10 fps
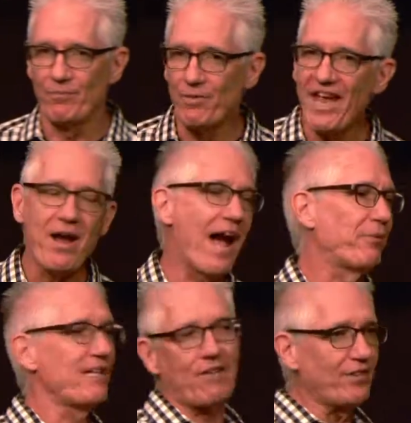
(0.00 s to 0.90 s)
They had,
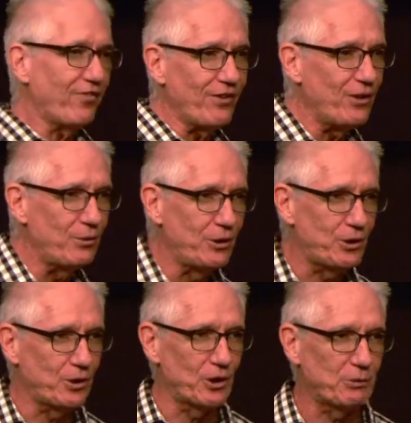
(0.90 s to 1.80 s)
would have nothing to do with
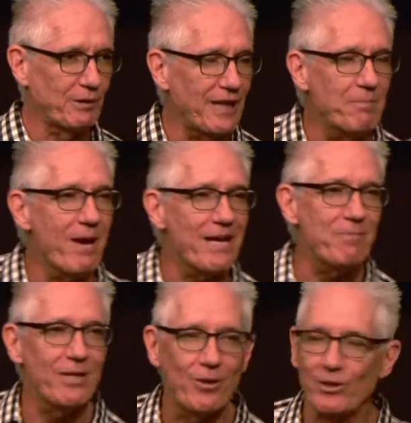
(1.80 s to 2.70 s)
church, but they made
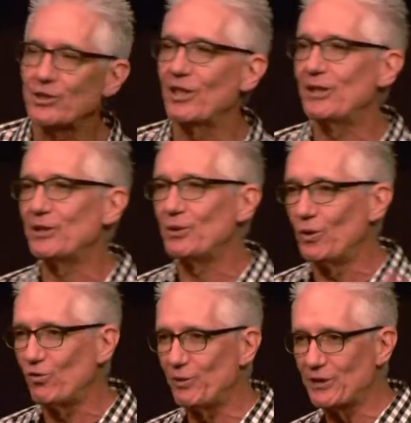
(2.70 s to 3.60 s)
me go to Sunday
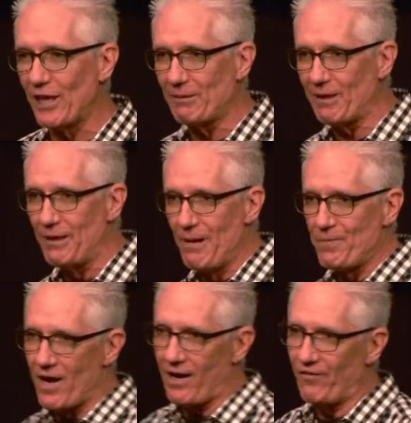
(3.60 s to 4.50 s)
school from the time
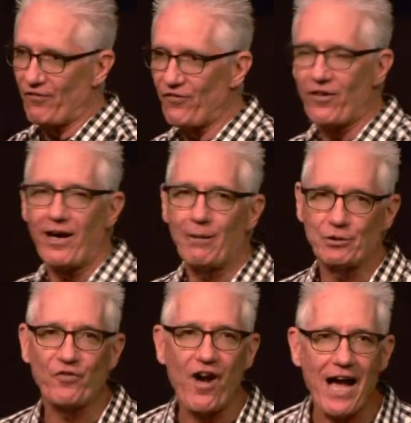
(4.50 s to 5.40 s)
I, uh, I
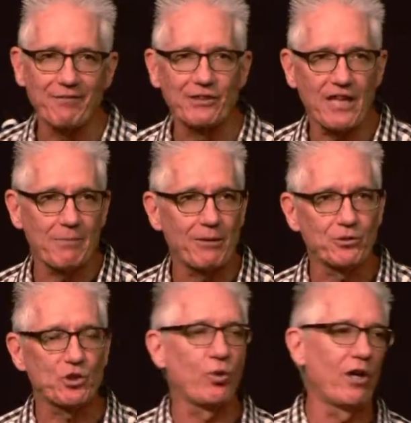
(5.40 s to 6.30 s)
was five until the time I
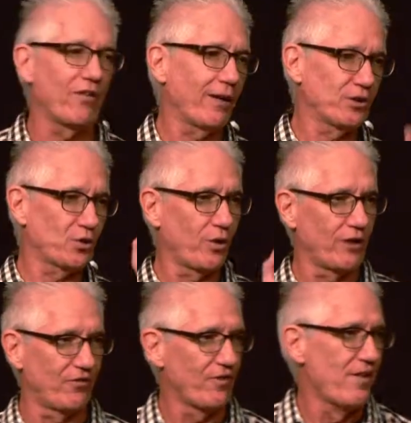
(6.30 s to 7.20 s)
was 12. When I was
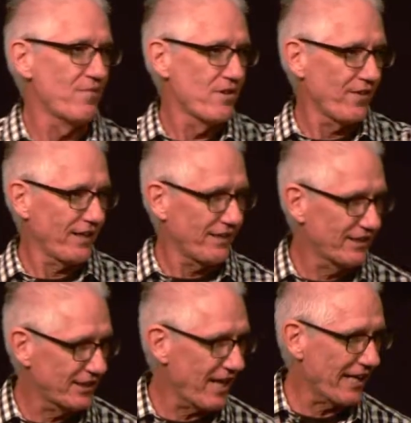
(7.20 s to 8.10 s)
12, they
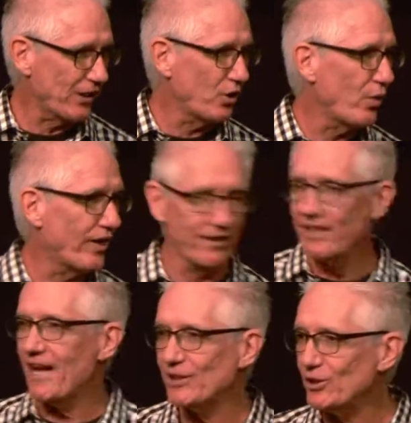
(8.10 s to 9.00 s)
said I could quit, and I
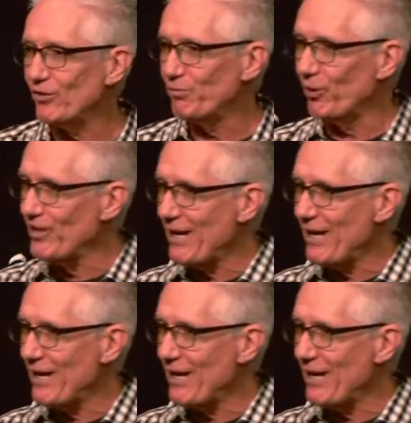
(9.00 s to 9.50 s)
got a surfboard.